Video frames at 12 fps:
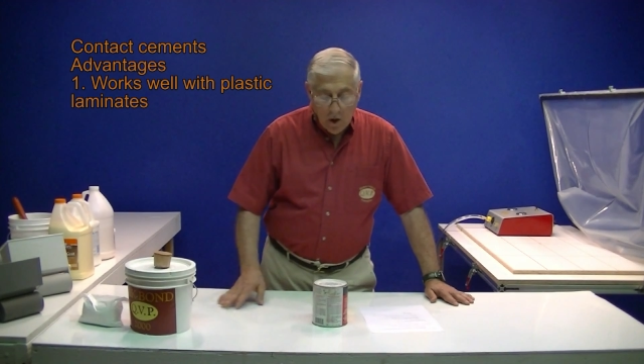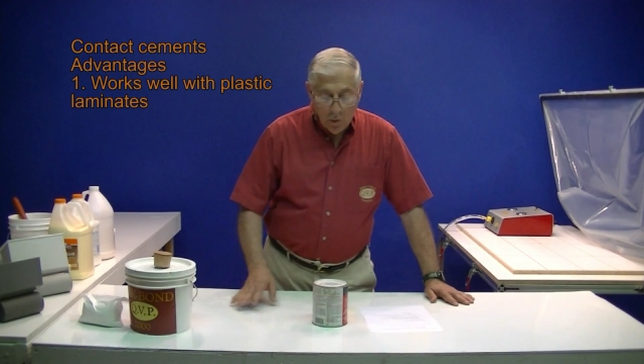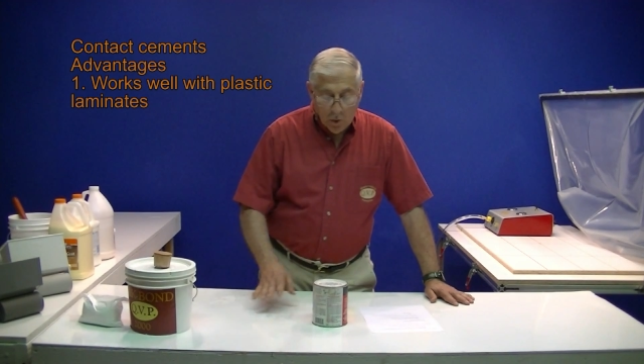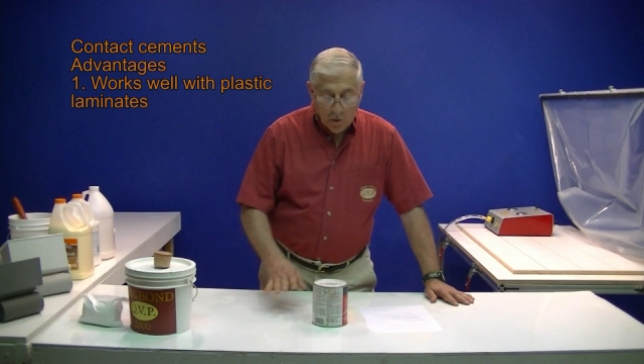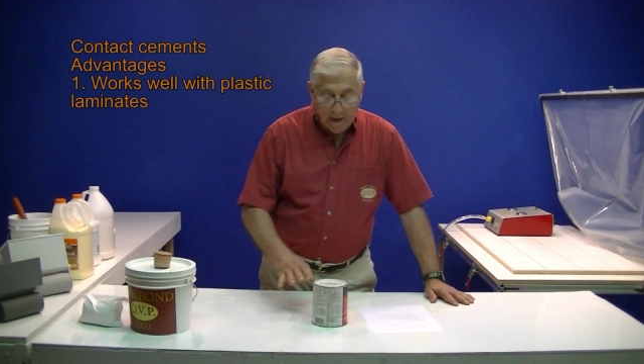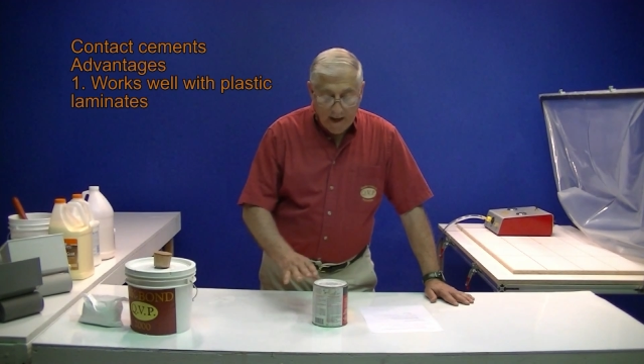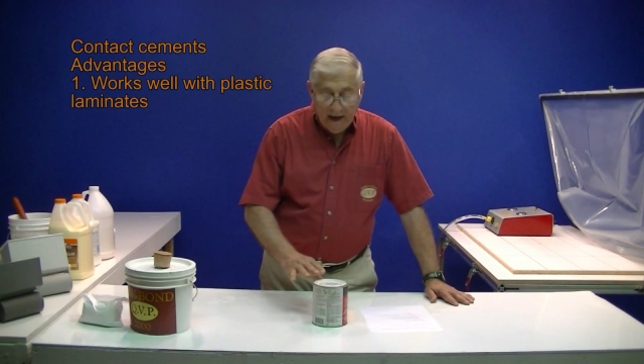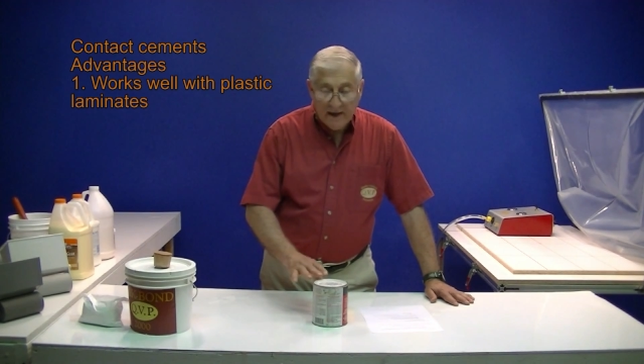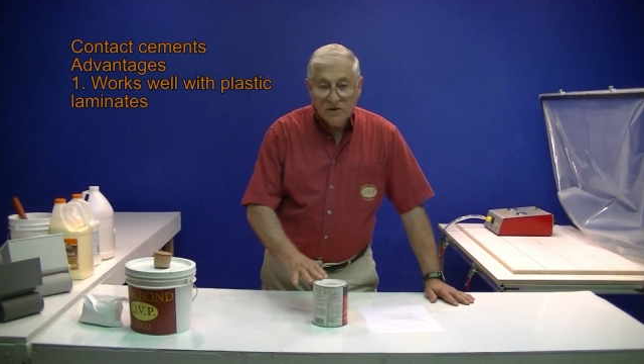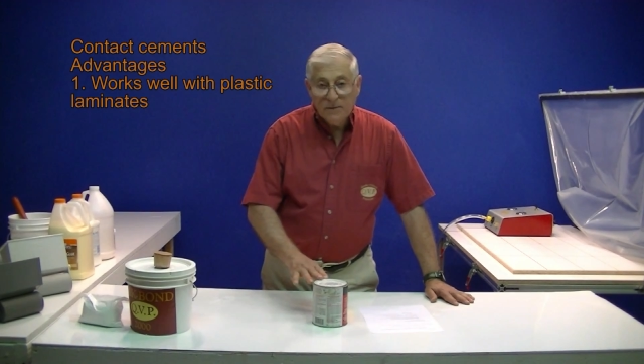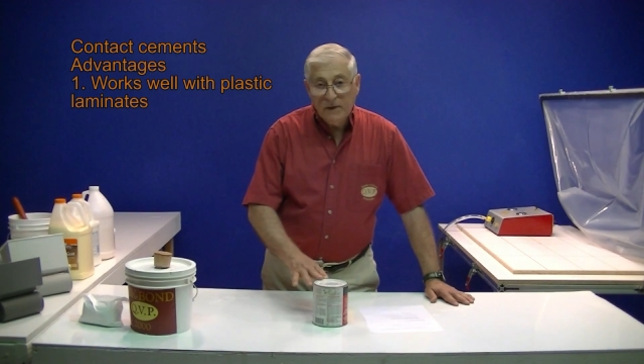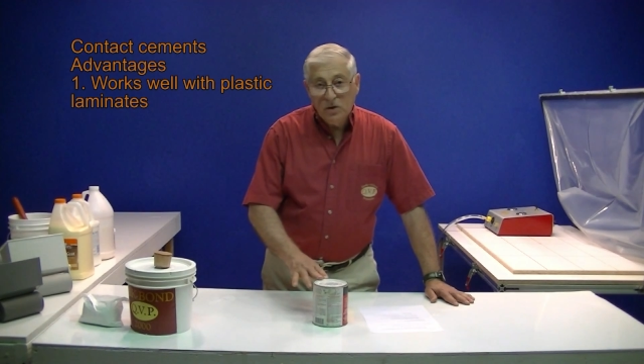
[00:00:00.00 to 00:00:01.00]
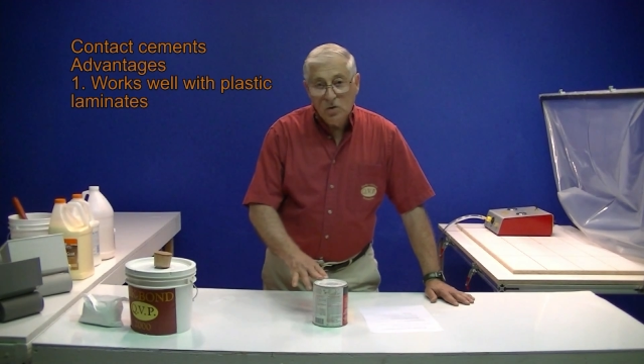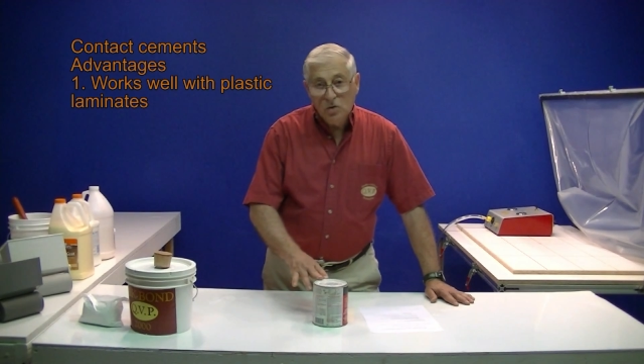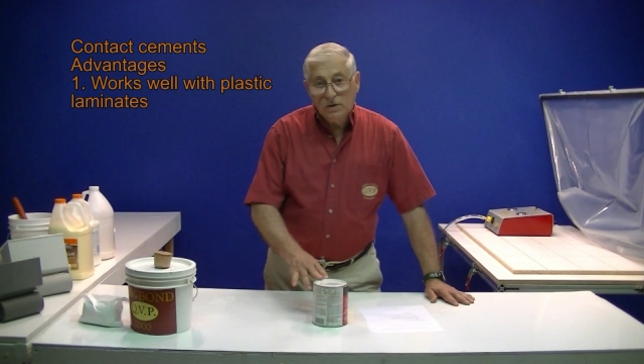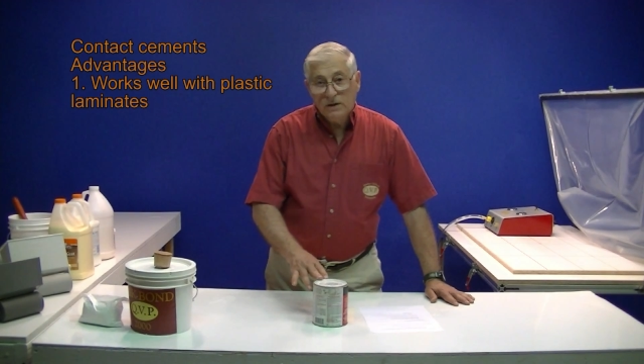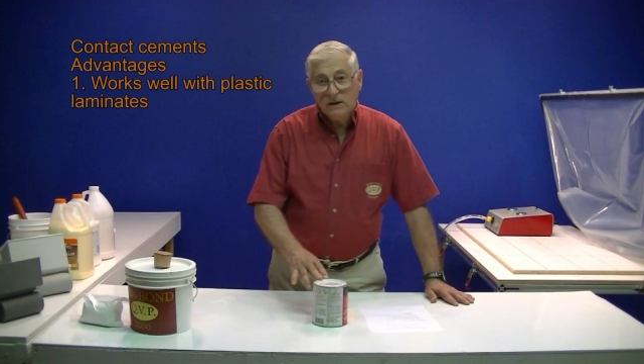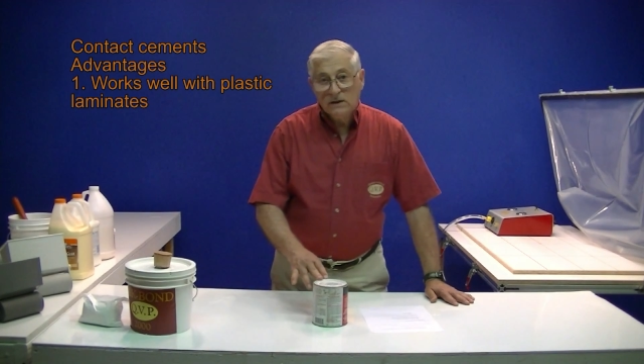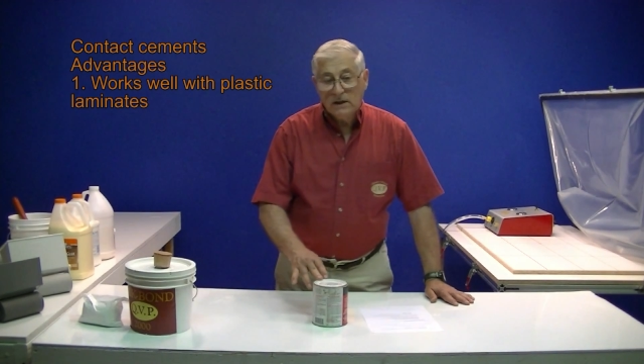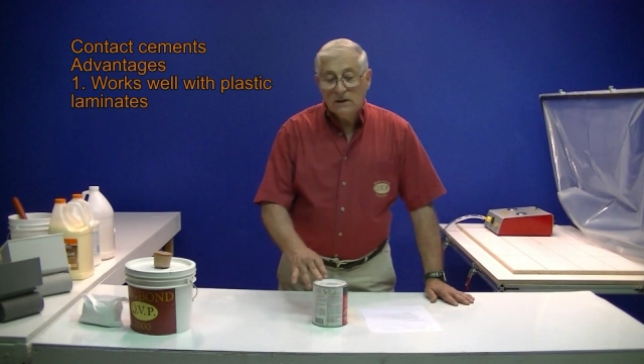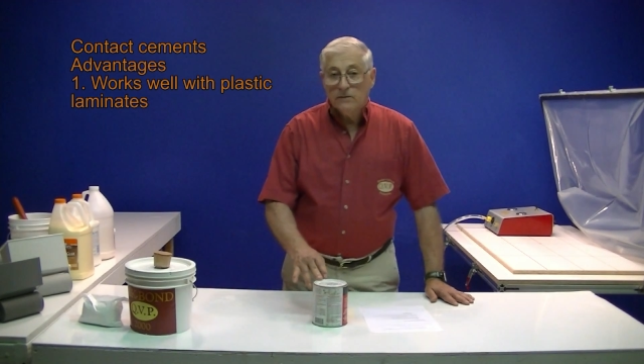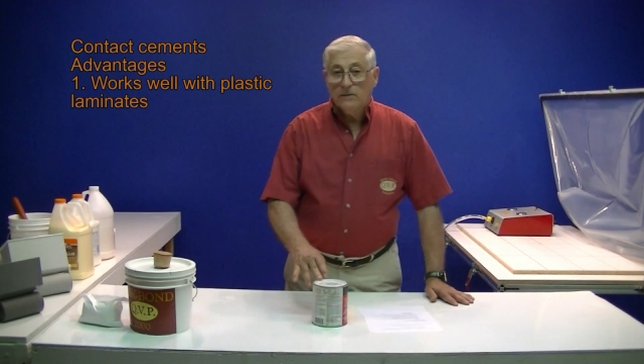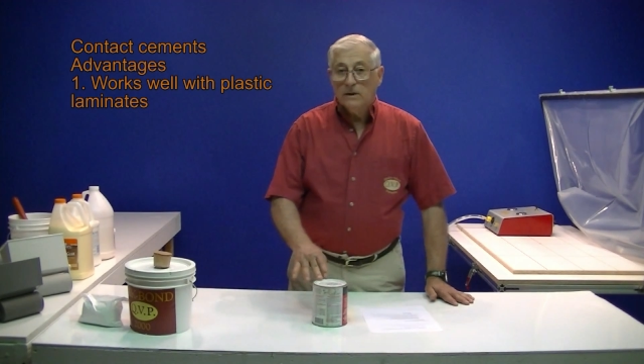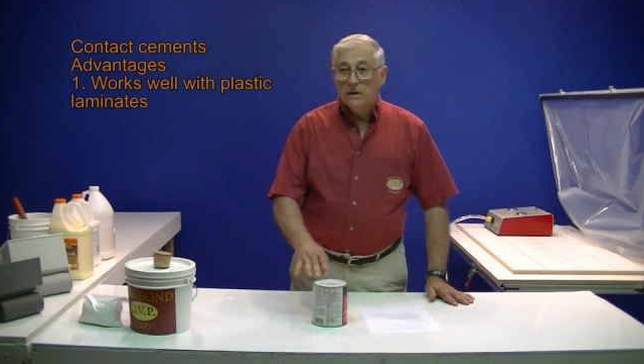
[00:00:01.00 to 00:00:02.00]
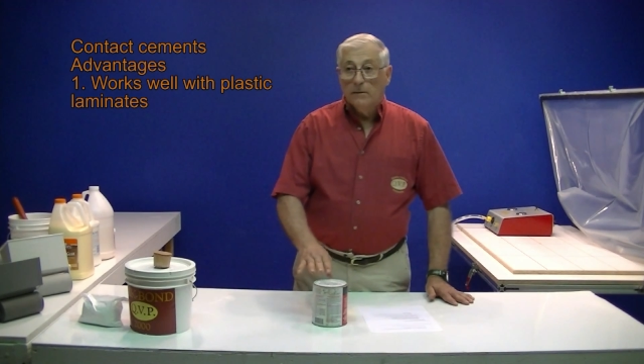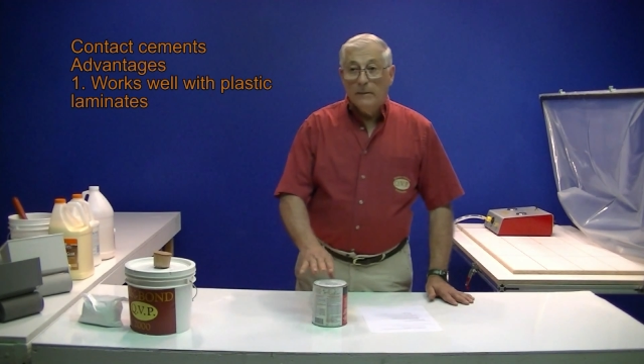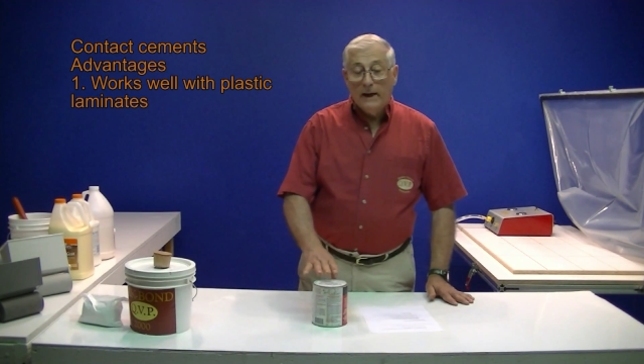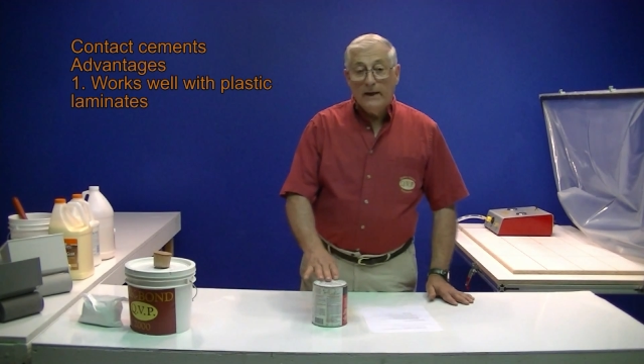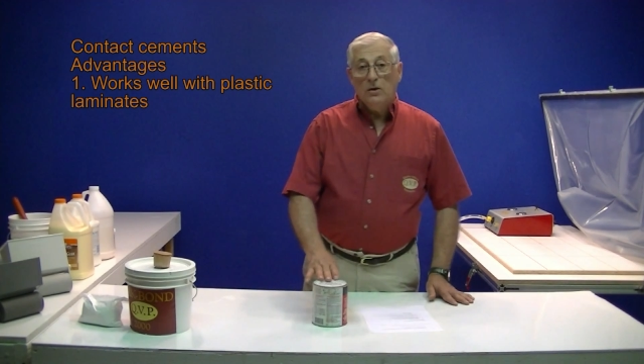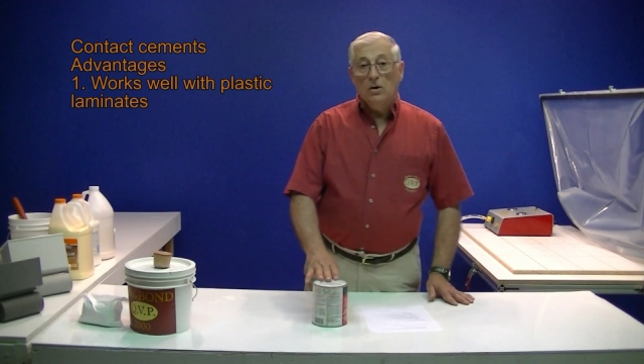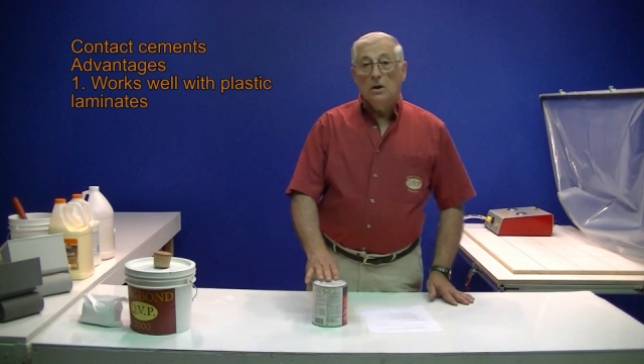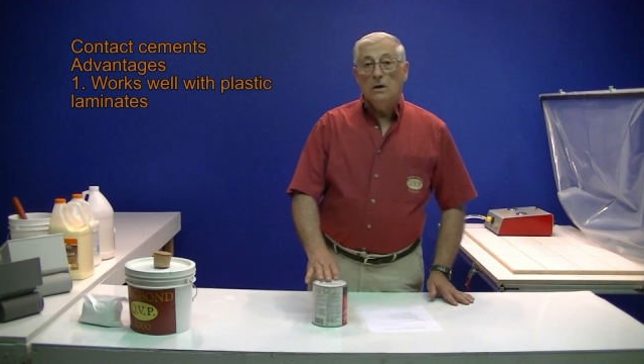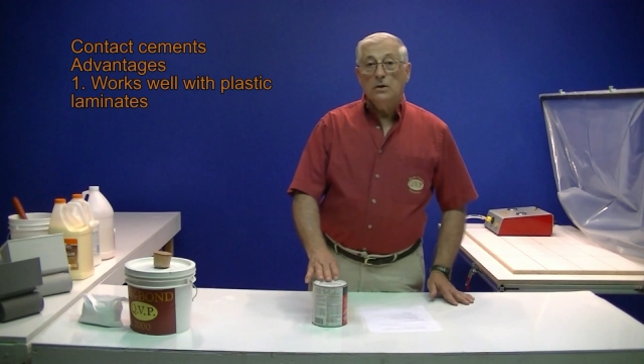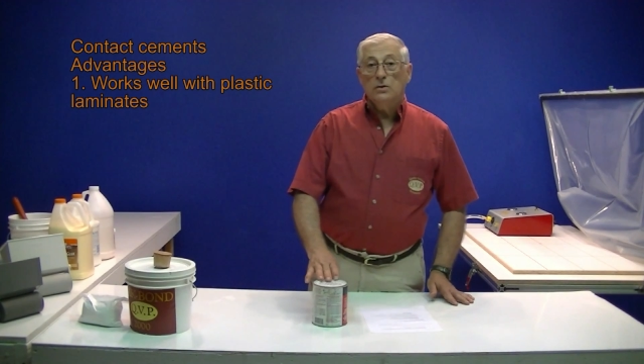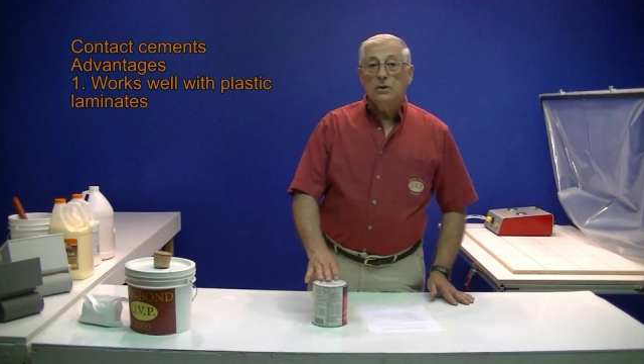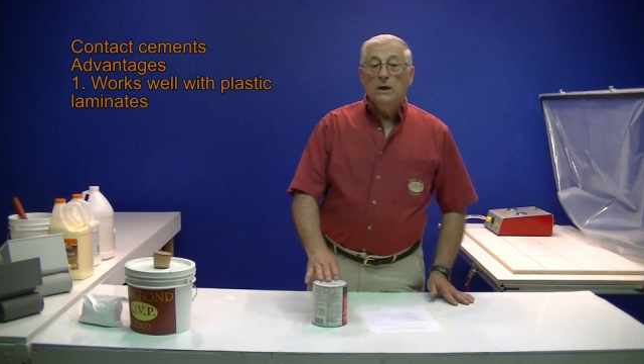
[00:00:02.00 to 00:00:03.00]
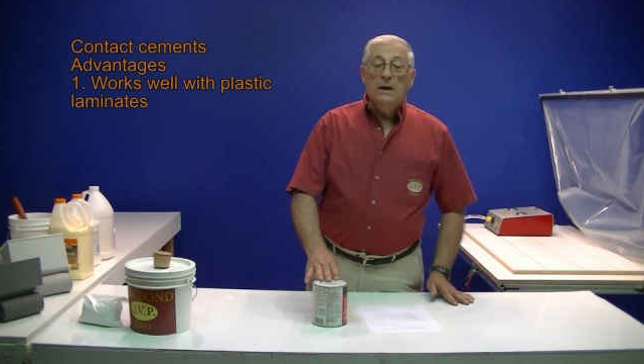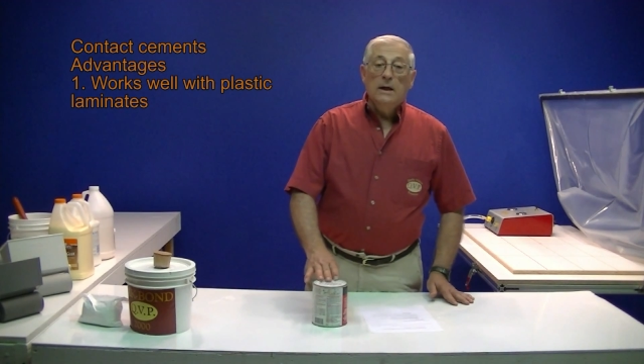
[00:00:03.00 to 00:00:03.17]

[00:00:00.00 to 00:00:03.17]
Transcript: Where it has been used successfully, to my knowledge,